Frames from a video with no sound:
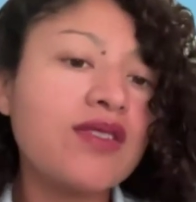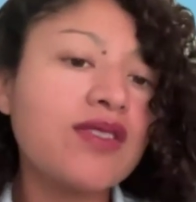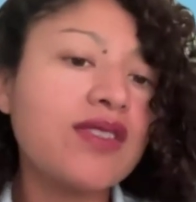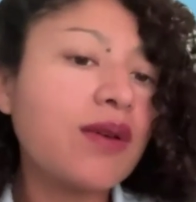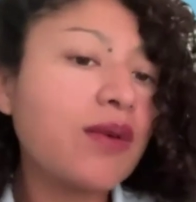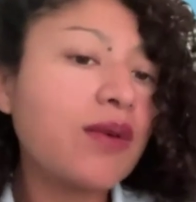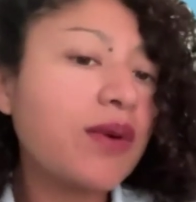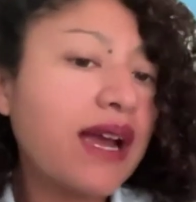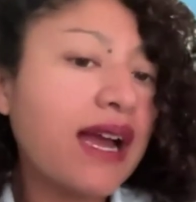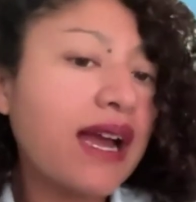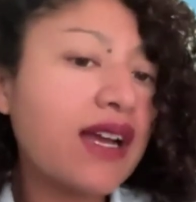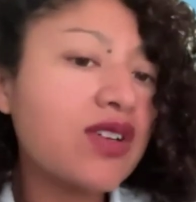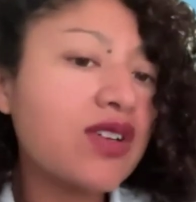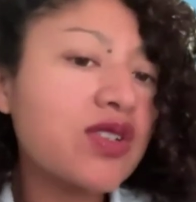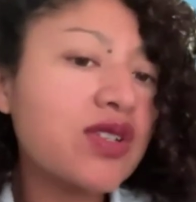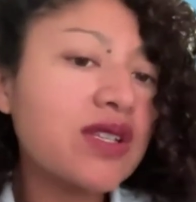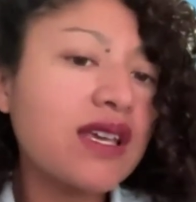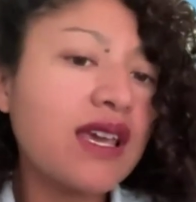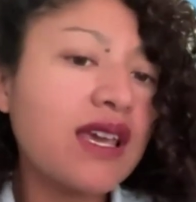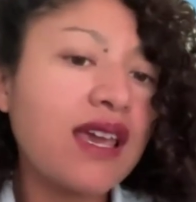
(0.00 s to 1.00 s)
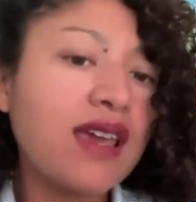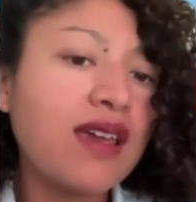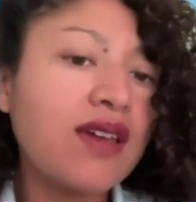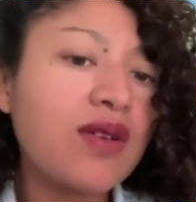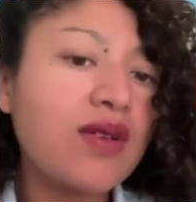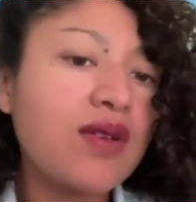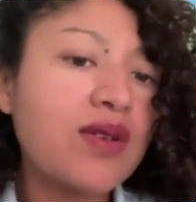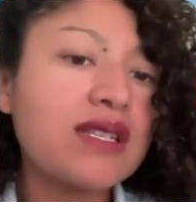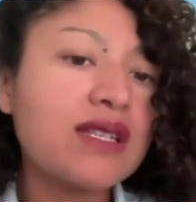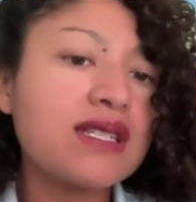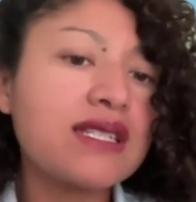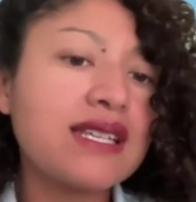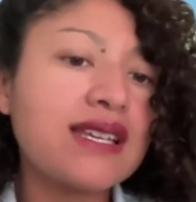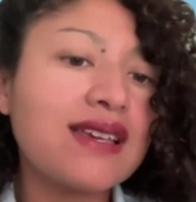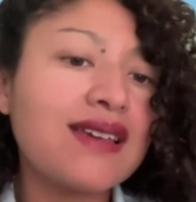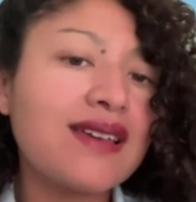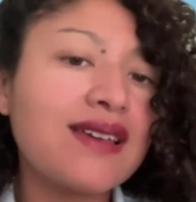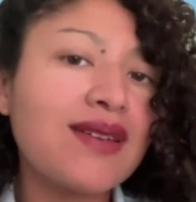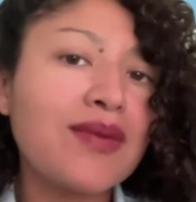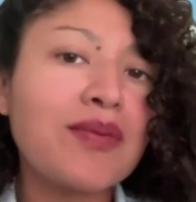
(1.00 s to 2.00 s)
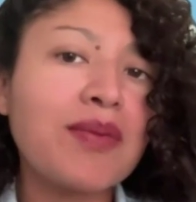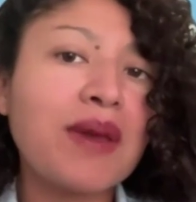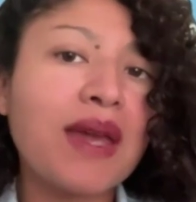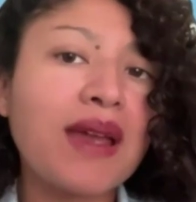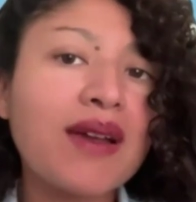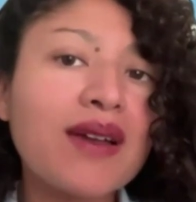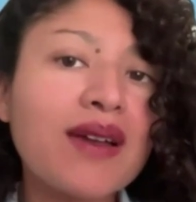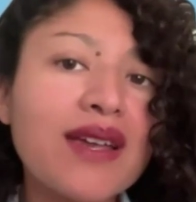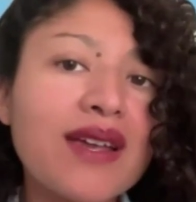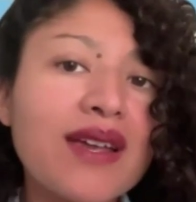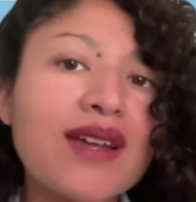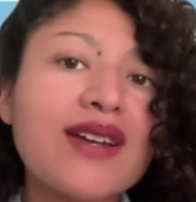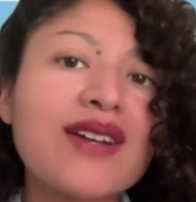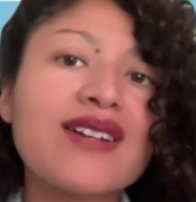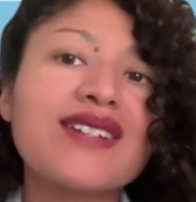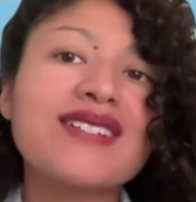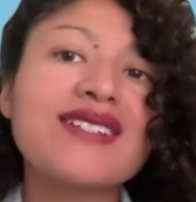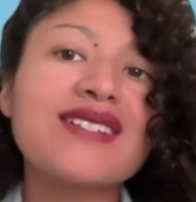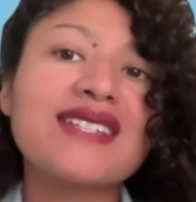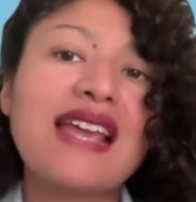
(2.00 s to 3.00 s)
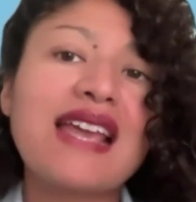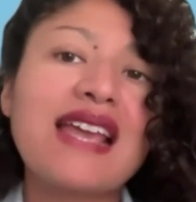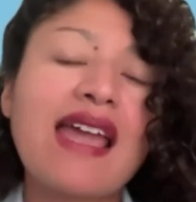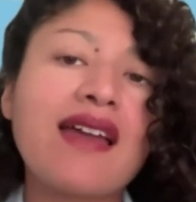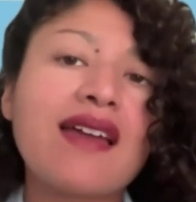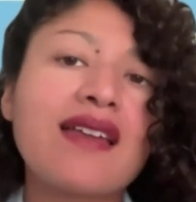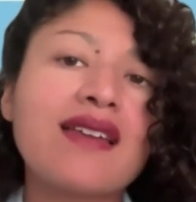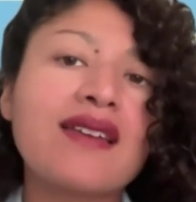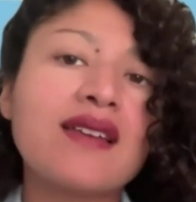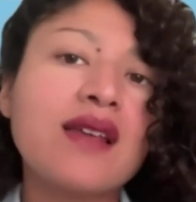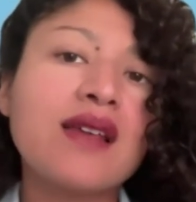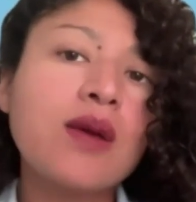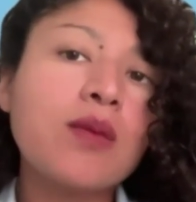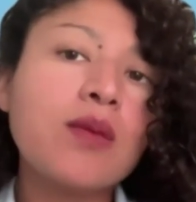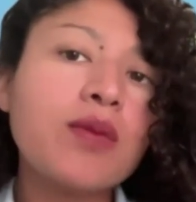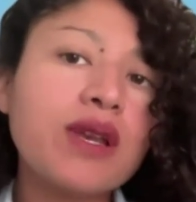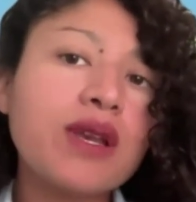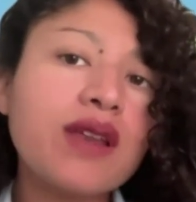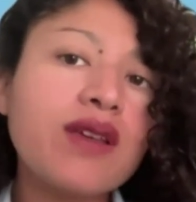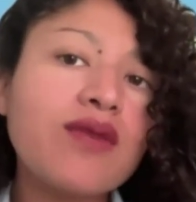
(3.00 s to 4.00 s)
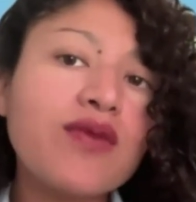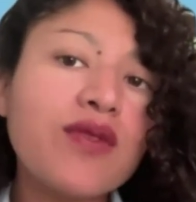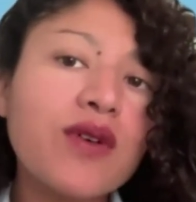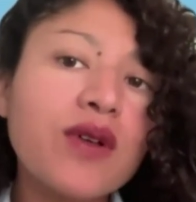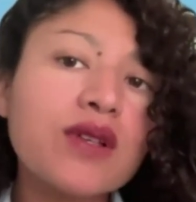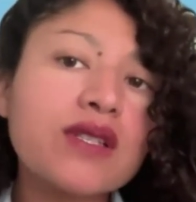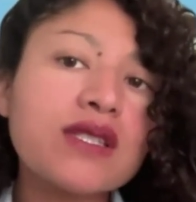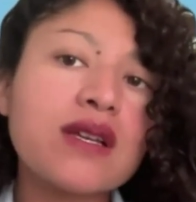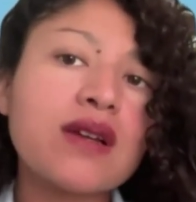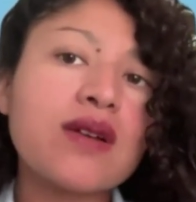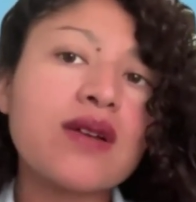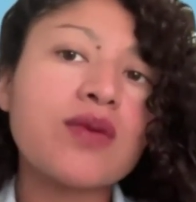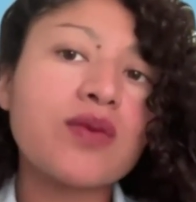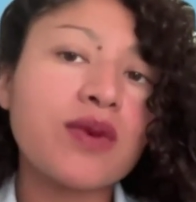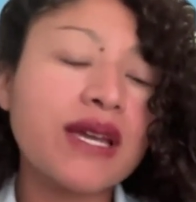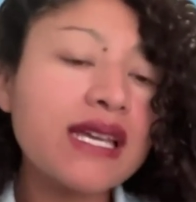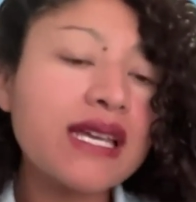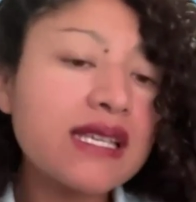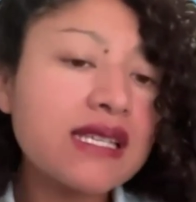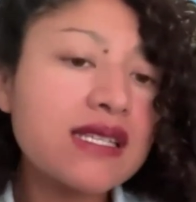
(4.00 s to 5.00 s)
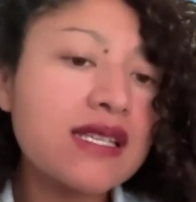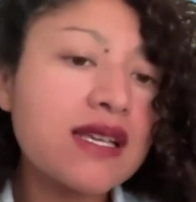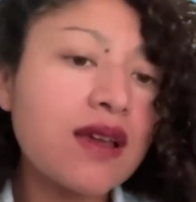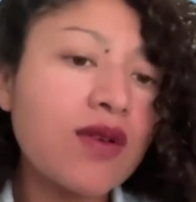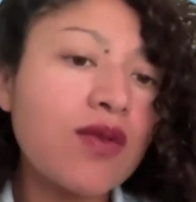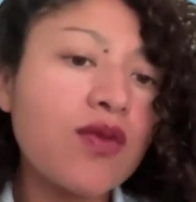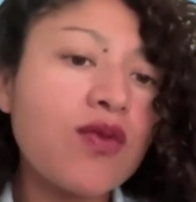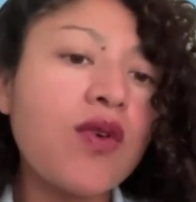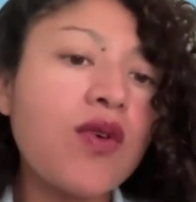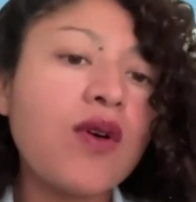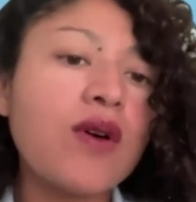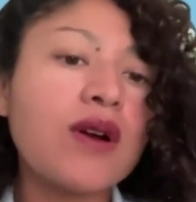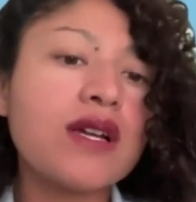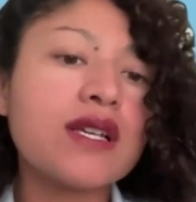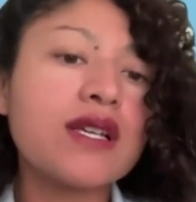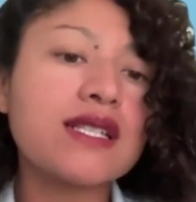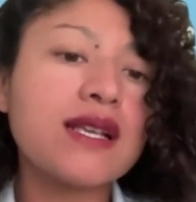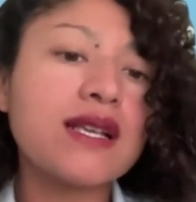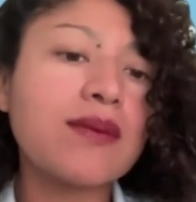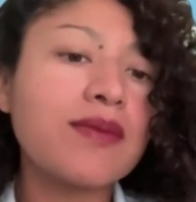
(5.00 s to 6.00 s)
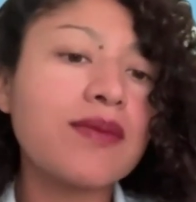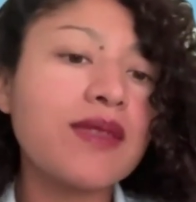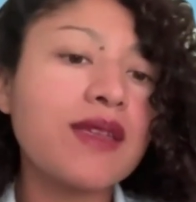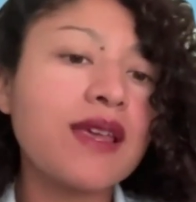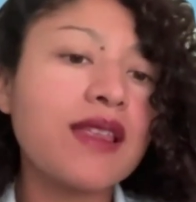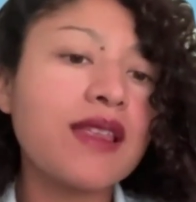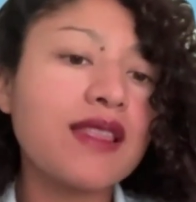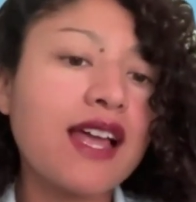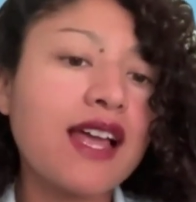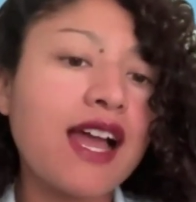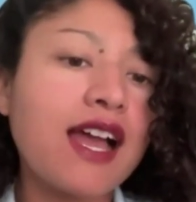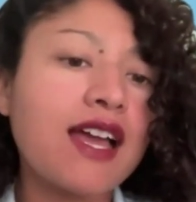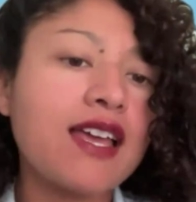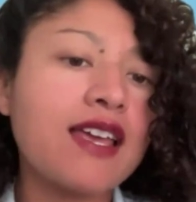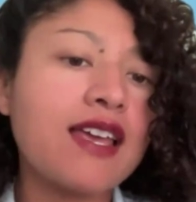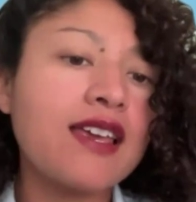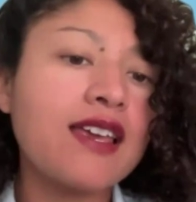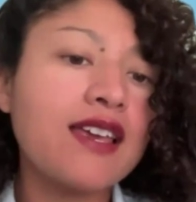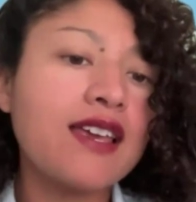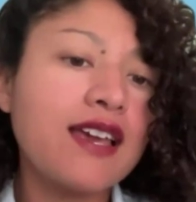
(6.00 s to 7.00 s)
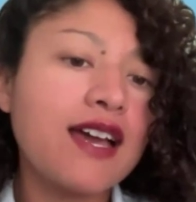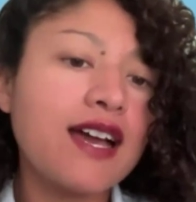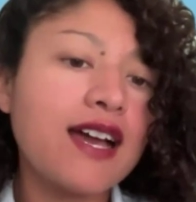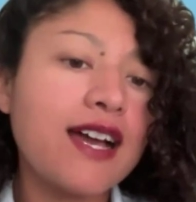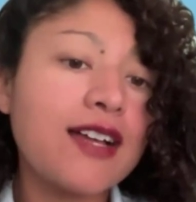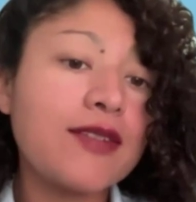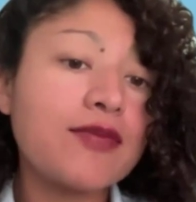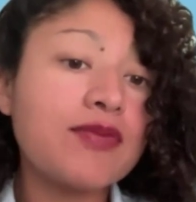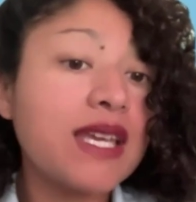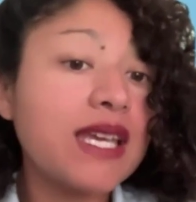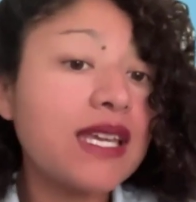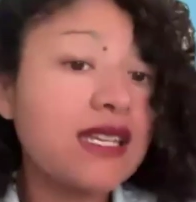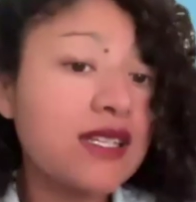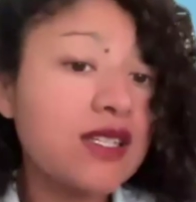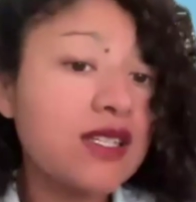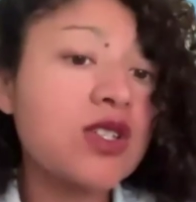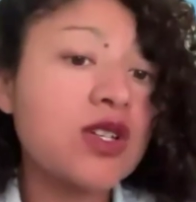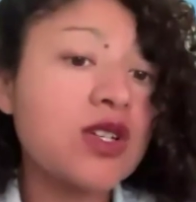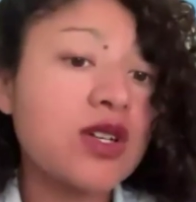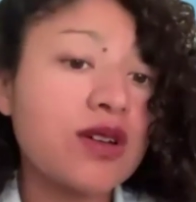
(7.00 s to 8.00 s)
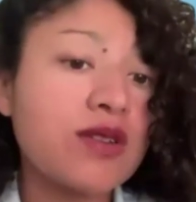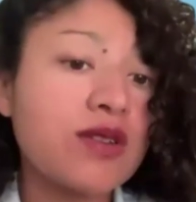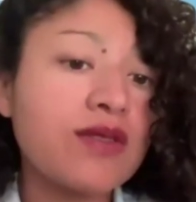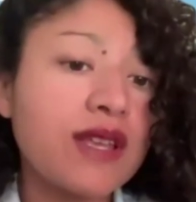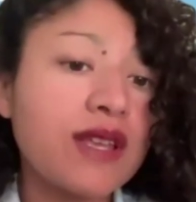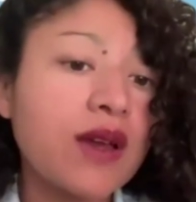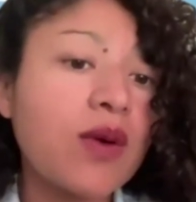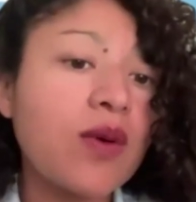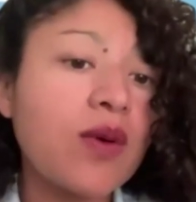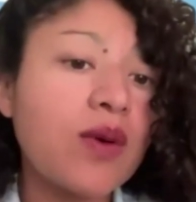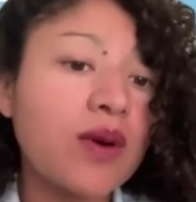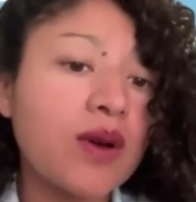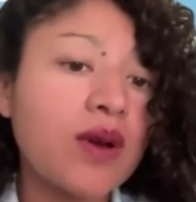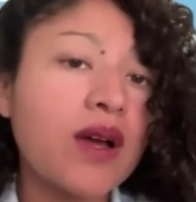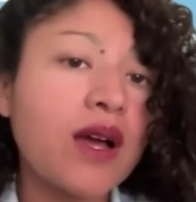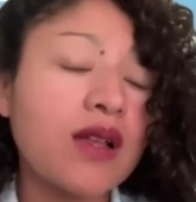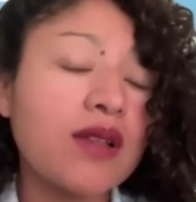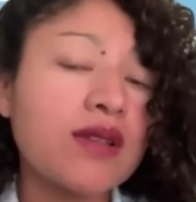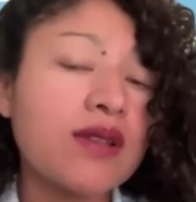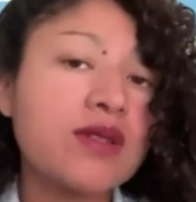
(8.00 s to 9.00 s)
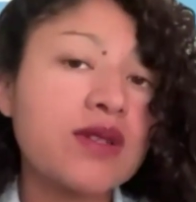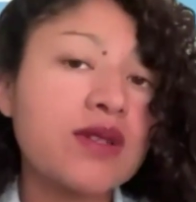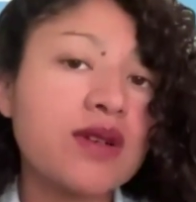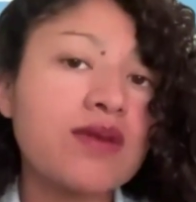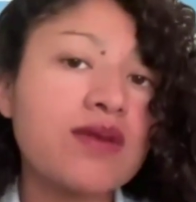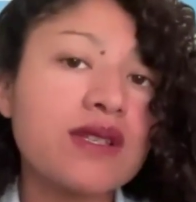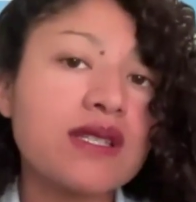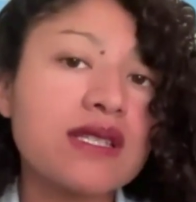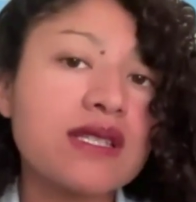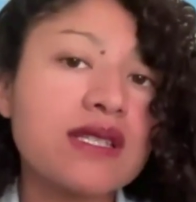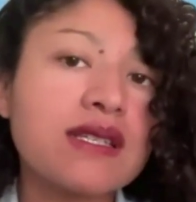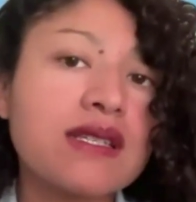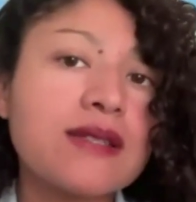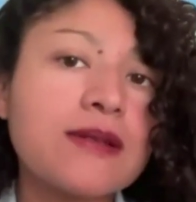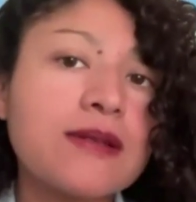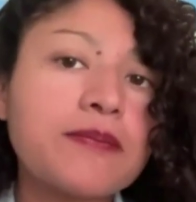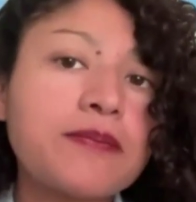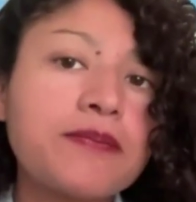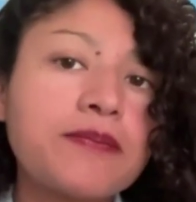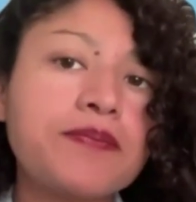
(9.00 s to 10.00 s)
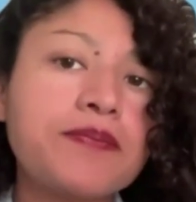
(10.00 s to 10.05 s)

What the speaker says: that we're actually increasing barriers and putting folks at risk for something that they deserve, like oral health services.